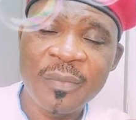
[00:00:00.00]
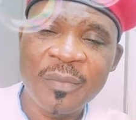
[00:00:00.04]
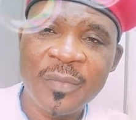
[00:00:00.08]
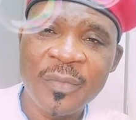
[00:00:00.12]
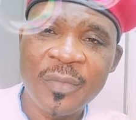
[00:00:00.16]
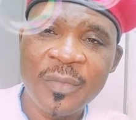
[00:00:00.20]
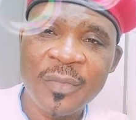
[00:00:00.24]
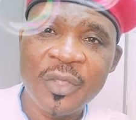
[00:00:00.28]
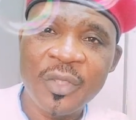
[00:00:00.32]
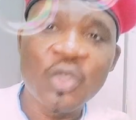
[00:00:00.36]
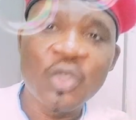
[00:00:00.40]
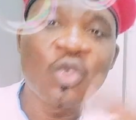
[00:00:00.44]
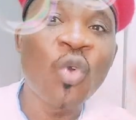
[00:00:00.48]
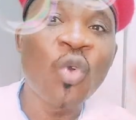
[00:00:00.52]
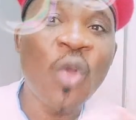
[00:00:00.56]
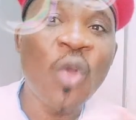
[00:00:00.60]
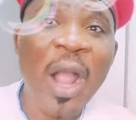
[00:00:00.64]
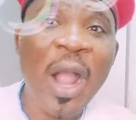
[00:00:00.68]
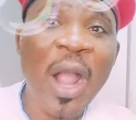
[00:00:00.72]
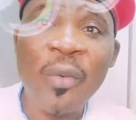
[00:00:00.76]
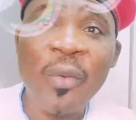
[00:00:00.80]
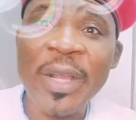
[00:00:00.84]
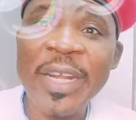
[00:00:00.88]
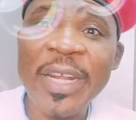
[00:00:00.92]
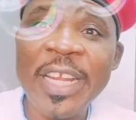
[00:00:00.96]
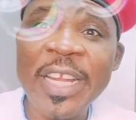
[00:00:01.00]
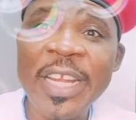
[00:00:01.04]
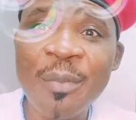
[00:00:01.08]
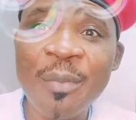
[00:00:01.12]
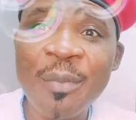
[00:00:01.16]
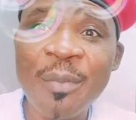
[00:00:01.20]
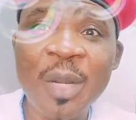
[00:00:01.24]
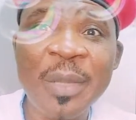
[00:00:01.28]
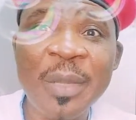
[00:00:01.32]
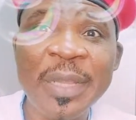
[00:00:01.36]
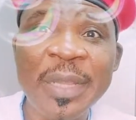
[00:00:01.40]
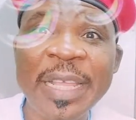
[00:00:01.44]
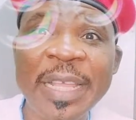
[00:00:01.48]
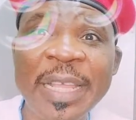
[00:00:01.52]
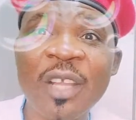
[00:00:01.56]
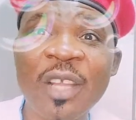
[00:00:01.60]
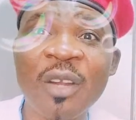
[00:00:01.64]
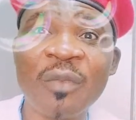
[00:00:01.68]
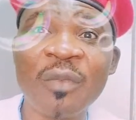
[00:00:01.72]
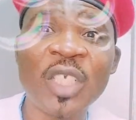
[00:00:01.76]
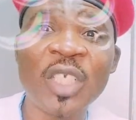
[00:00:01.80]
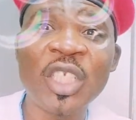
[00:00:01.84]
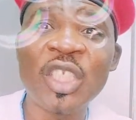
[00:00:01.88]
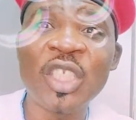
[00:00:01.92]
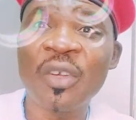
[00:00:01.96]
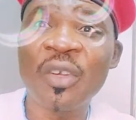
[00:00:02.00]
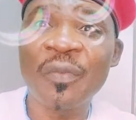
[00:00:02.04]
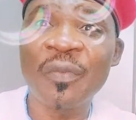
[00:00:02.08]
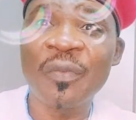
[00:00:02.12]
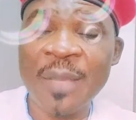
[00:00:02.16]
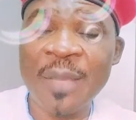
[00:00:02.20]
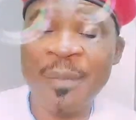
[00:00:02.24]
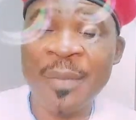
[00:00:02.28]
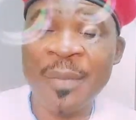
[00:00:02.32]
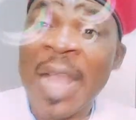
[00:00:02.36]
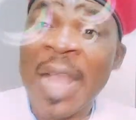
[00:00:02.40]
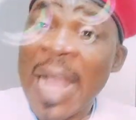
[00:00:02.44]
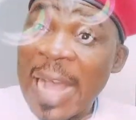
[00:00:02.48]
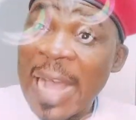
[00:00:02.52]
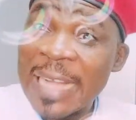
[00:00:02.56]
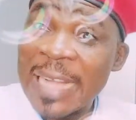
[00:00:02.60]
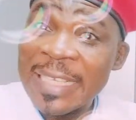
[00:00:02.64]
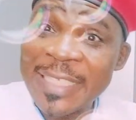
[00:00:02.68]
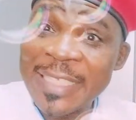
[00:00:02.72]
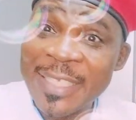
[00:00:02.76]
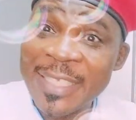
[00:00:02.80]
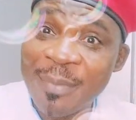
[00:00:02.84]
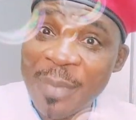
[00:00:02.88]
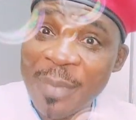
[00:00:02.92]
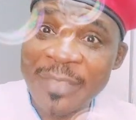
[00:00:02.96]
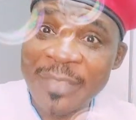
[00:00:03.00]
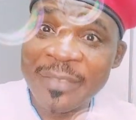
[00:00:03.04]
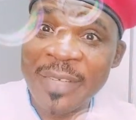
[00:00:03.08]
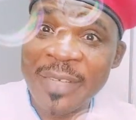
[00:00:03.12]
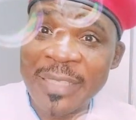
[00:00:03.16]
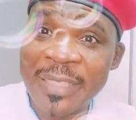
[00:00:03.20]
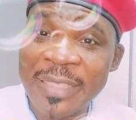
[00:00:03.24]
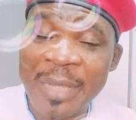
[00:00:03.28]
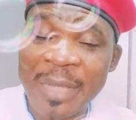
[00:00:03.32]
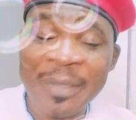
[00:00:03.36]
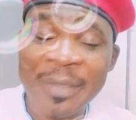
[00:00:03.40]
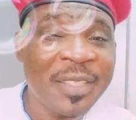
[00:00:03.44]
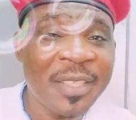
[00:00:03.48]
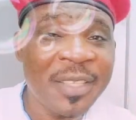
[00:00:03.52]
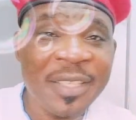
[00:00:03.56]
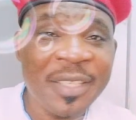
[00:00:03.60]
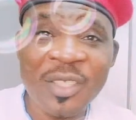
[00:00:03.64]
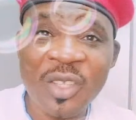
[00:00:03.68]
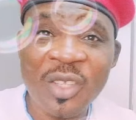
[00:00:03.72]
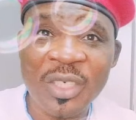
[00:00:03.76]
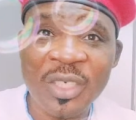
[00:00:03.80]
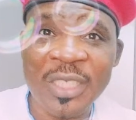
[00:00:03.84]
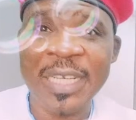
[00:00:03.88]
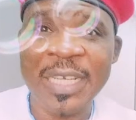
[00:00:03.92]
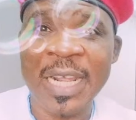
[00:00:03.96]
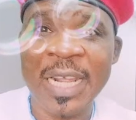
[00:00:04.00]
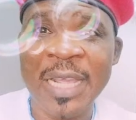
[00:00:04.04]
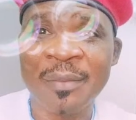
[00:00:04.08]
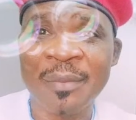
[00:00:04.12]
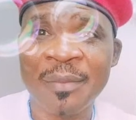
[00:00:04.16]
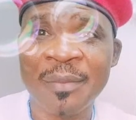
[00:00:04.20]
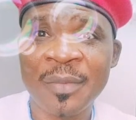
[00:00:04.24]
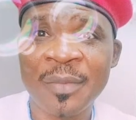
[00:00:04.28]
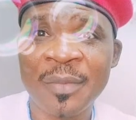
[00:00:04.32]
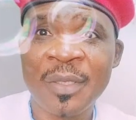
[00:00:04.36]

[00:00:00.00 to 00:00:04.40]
So how can anybody be thinking of changing of name at this material time? This is not the time.